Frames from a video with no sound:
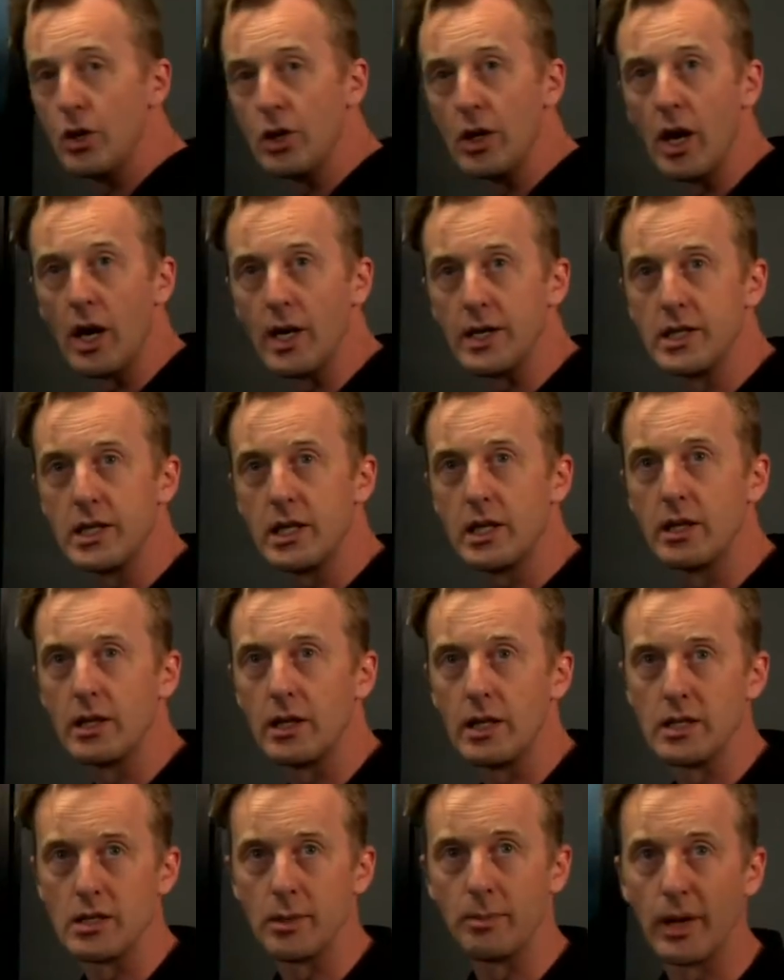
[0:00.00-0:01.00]
you the idea
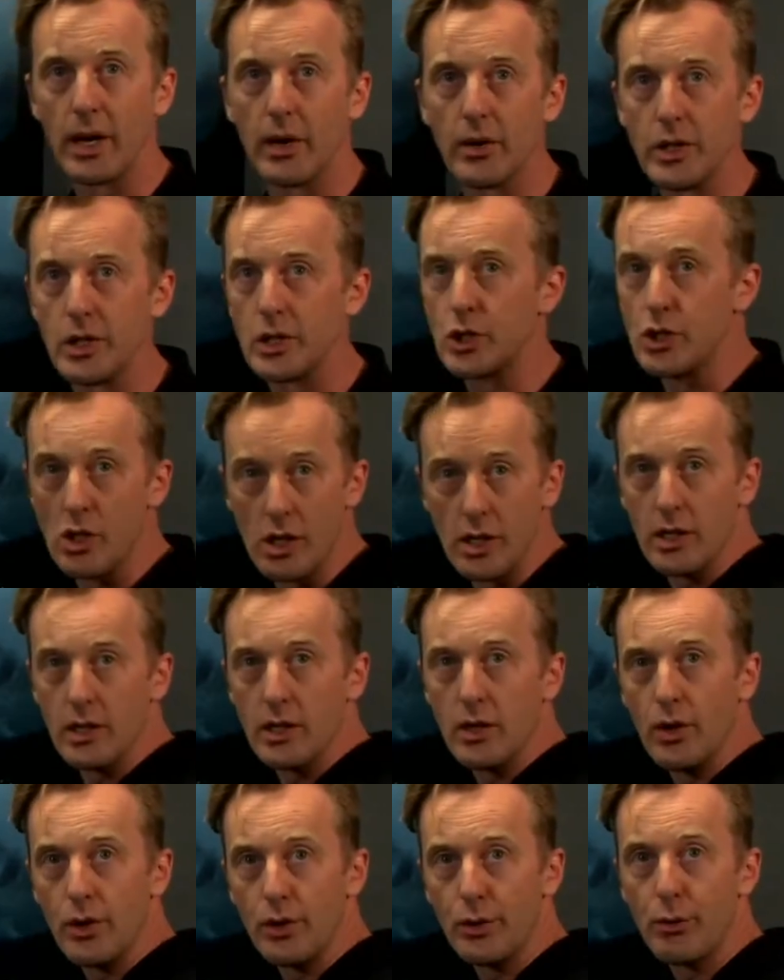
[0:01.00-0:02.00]
that there's a bear in this journey
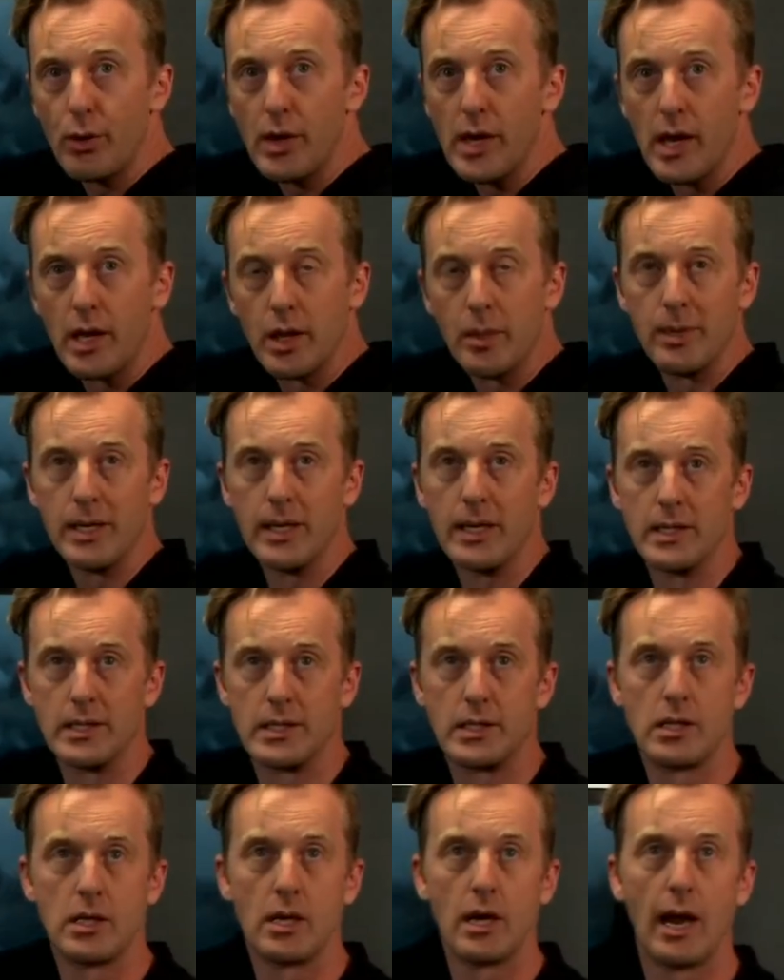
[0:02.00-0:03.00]
and there are 3 other
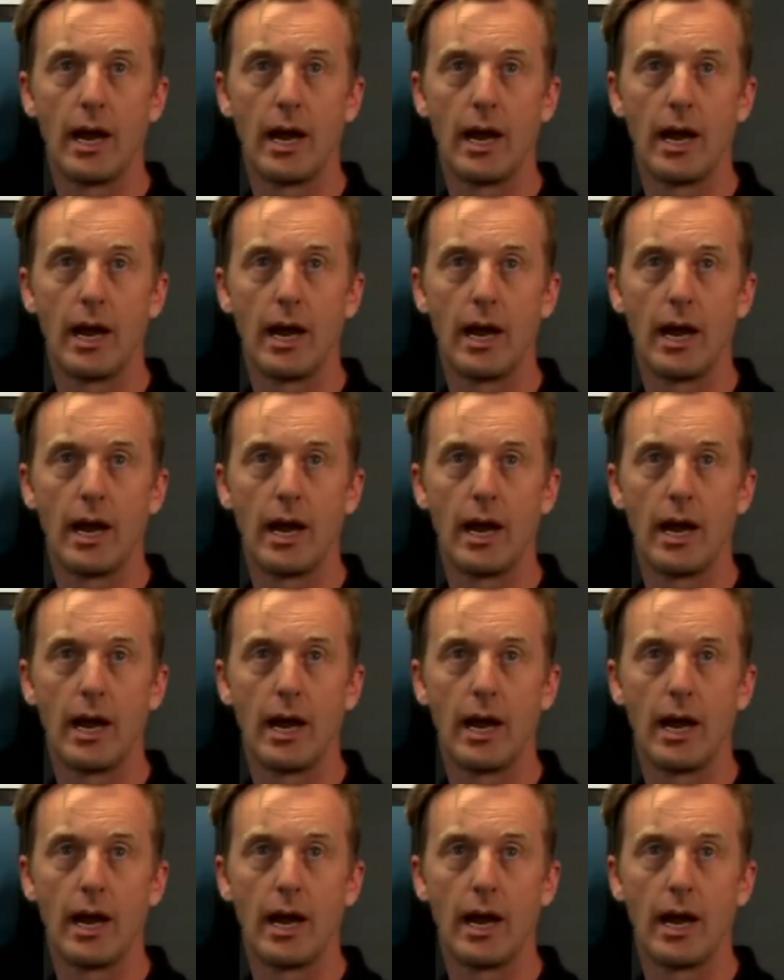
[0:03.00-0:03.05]
bears,